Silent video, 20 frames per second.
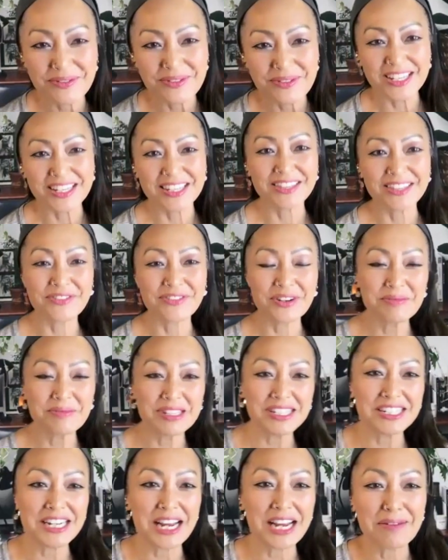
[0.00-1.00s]
with from
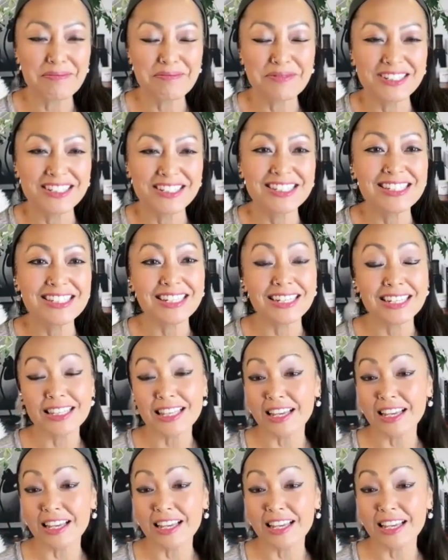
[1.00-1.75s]
his chaplaincy. Yeah.